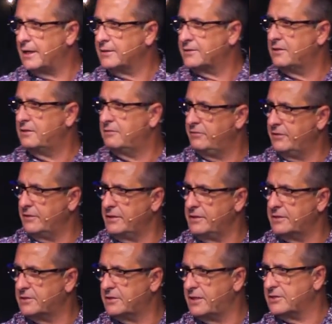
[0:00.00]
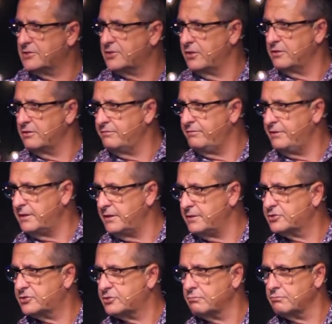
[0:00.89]
to the village, they saw the village
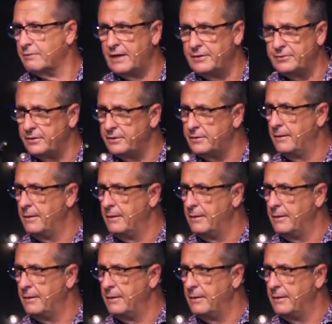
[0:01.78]
surrounded